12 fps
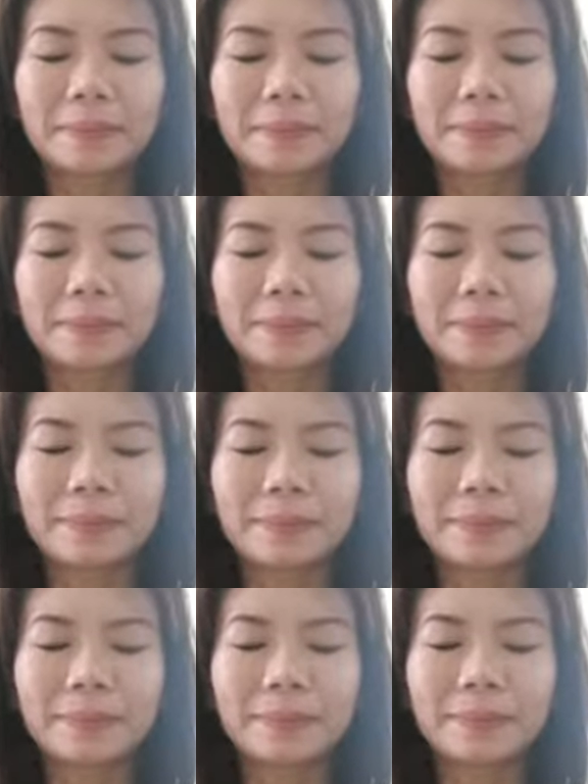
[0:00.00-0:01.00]

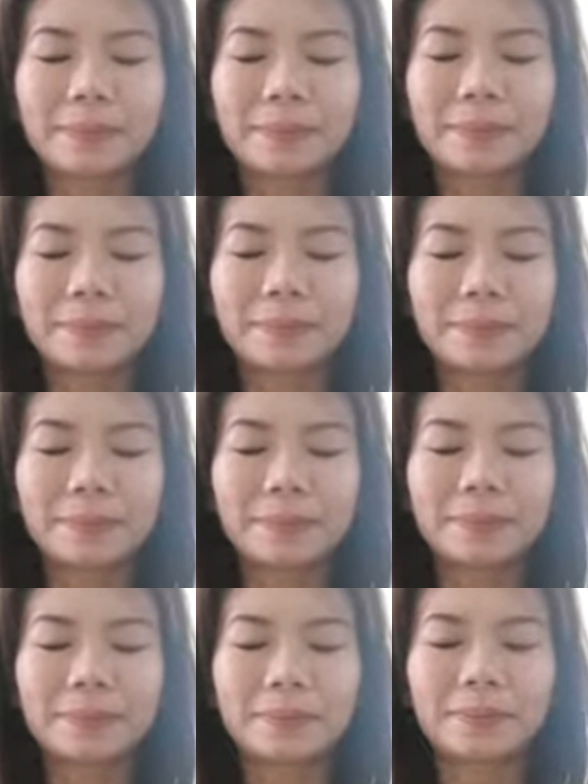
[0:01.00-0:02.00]

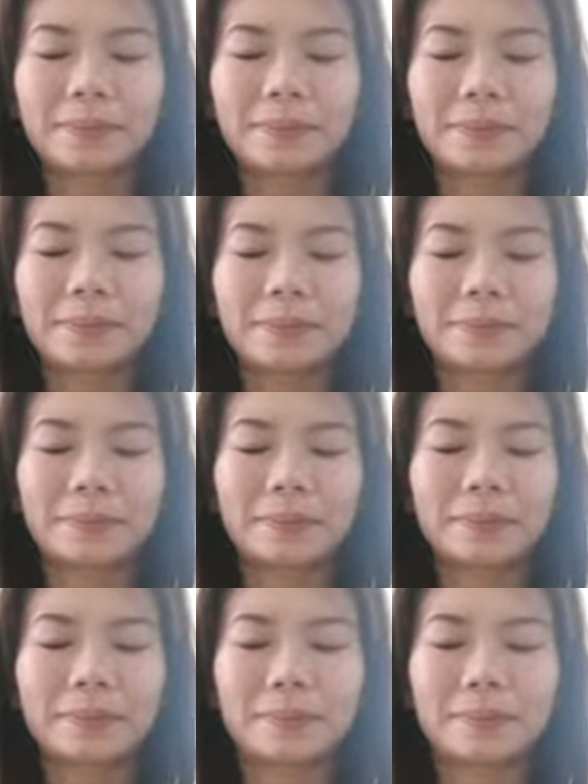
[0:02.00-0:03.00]

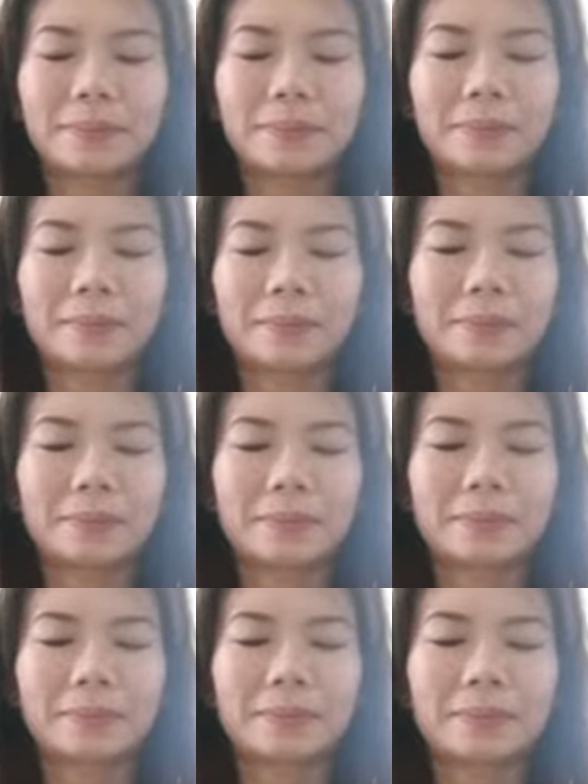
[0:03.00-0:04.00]

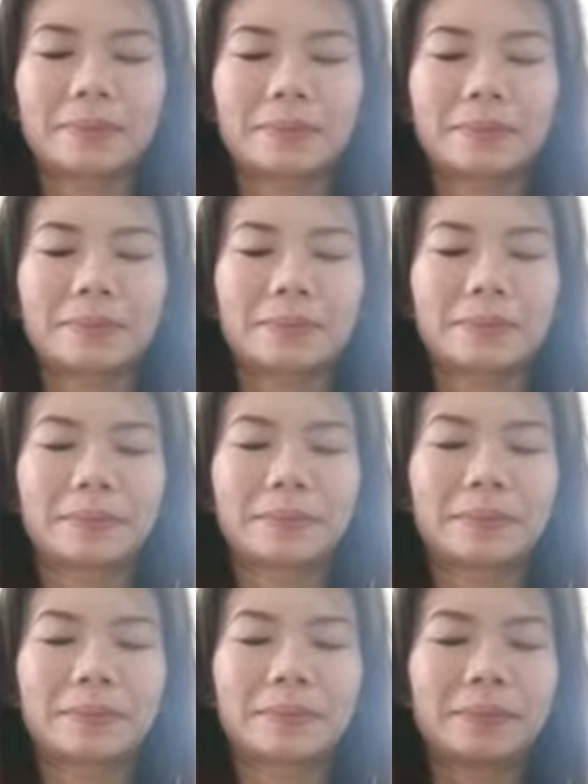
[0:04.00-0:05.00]

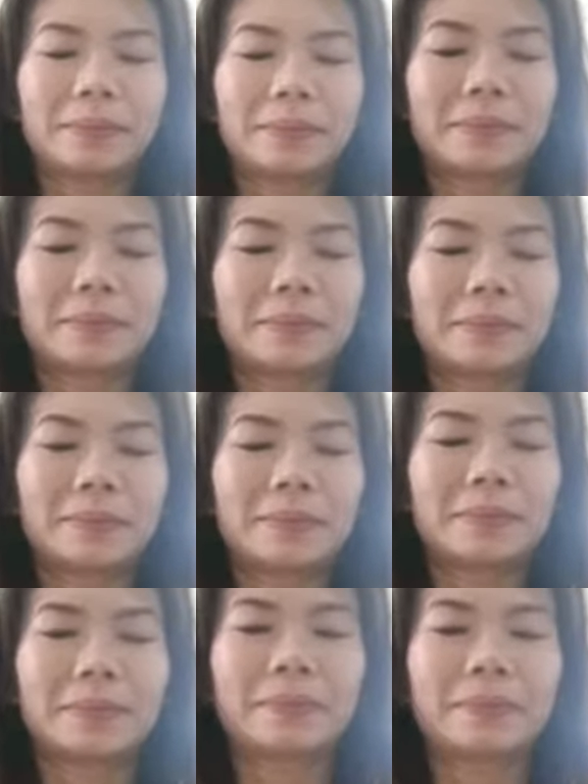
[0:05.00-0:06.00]

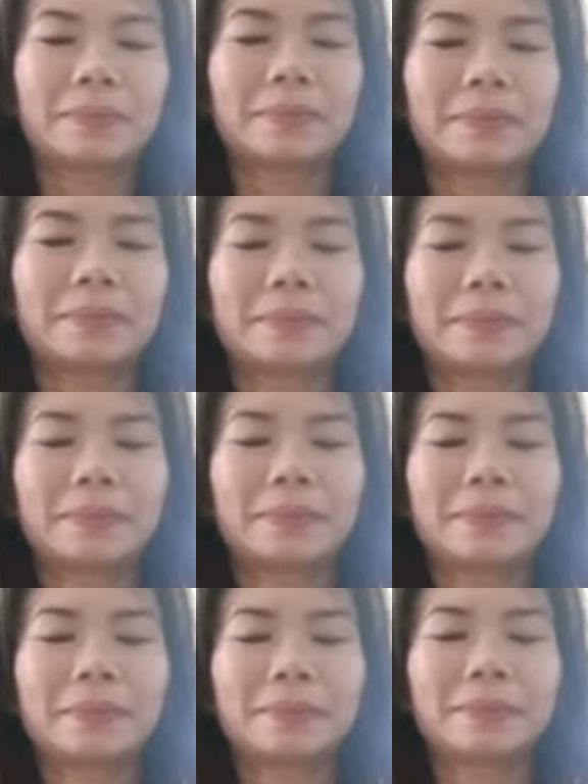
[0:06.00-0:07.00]

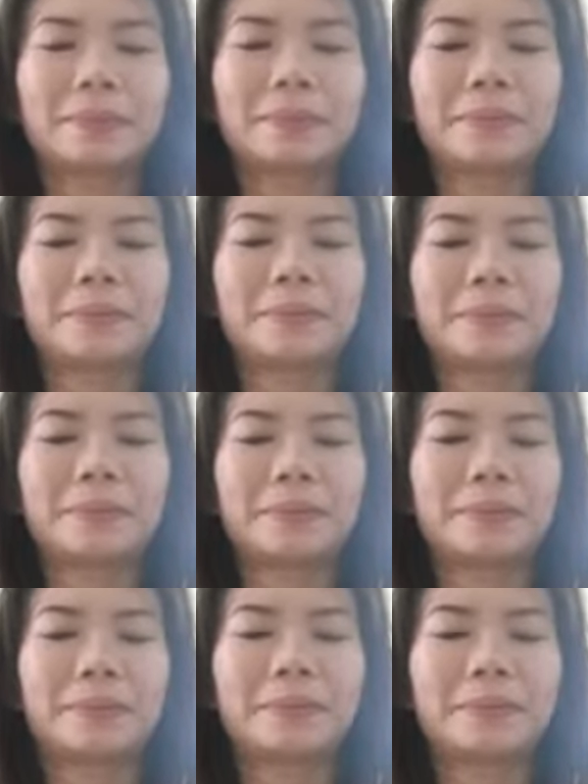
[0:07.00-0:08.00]
(silent)